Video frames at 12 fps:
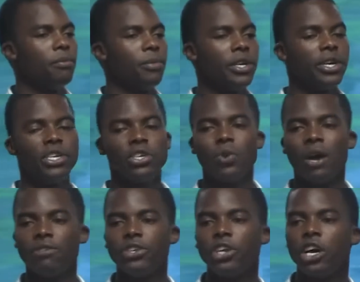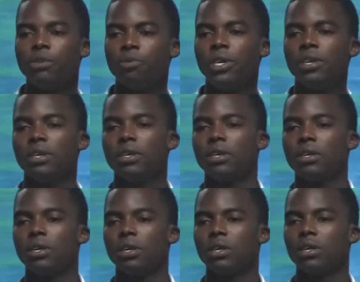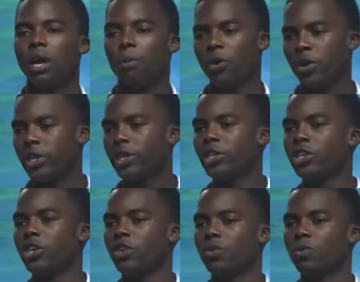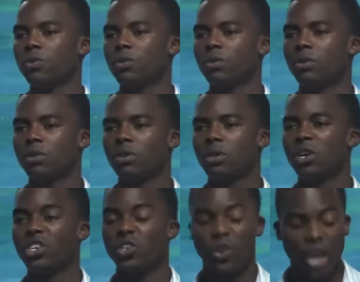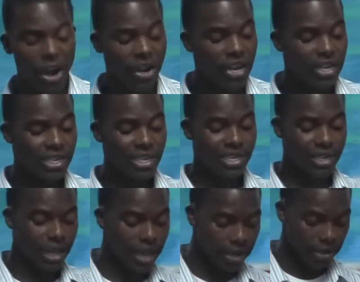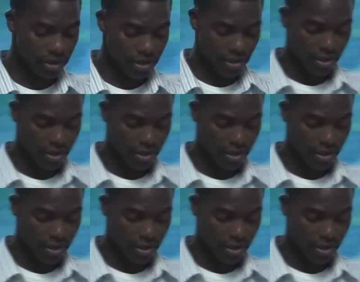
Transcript: Because you haven't judged me, I'm going to continue. So here it is, this king